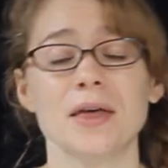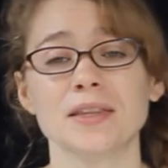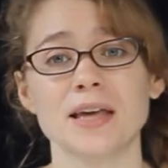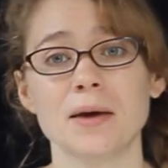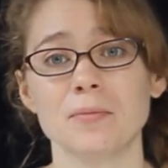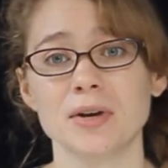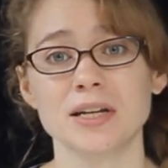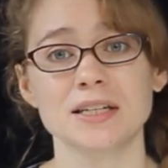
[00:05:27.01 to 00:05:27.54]
and
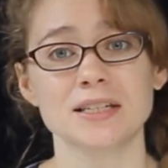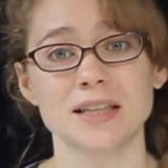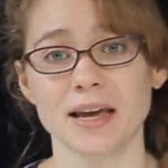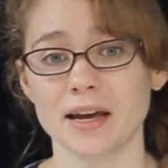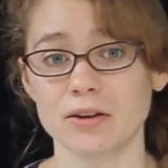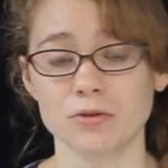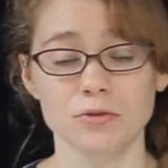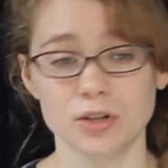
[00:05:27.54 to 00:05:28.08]
that means
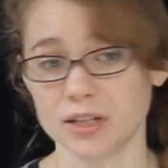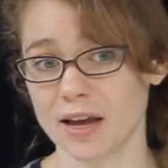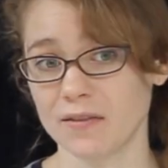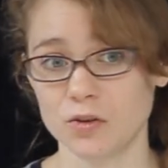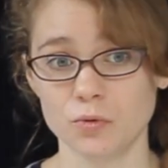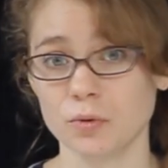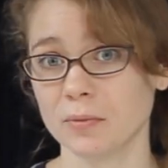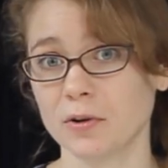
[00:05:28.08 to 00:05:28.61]
that you just
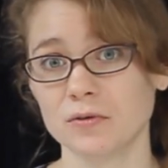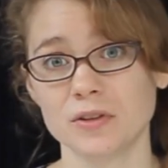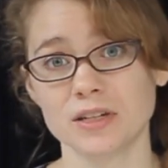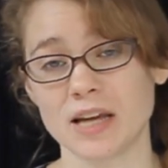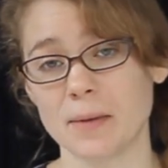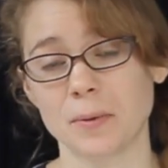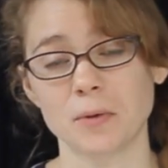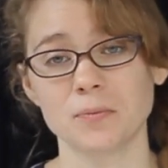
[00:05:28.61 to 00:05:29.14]
have to remove the
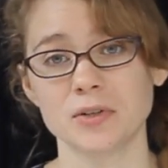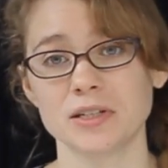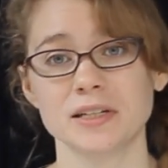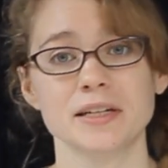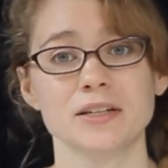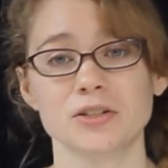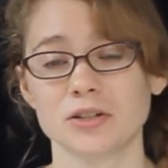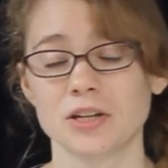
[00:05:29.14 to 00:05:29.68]
tape
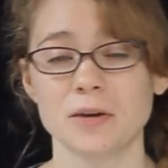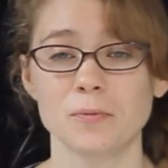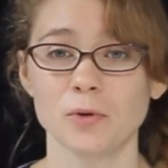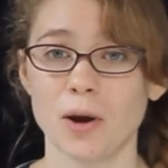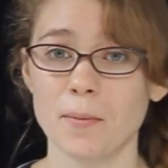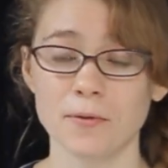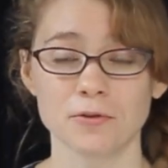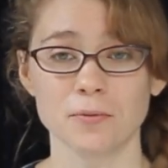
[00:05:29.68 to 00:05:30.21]
completely to keep
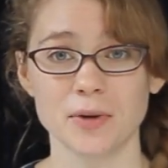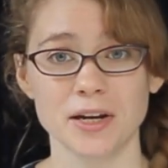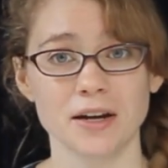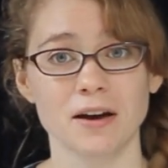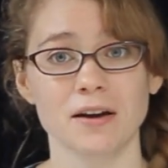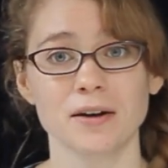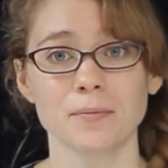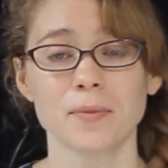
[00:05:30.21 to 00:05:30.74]
your rabbit from
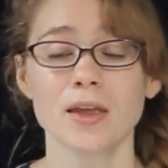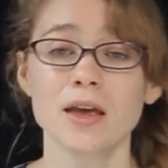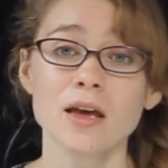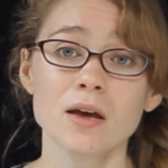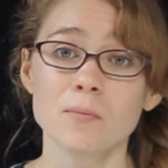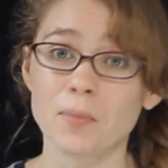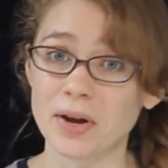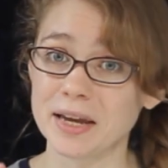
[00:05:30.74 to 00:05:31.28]
eating on it.
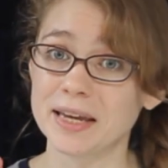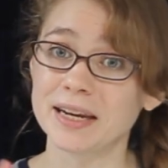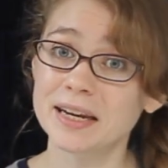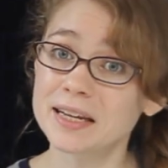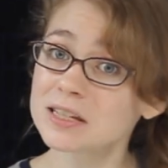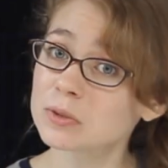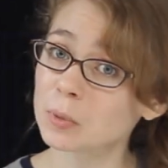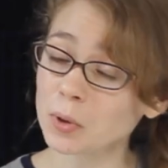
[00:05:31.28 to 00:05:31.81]
But it
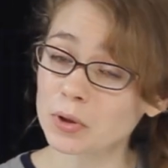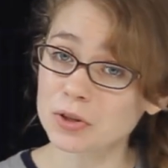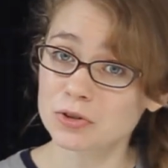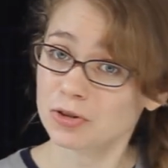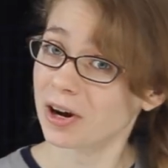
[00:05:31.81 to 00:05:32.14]
is worth a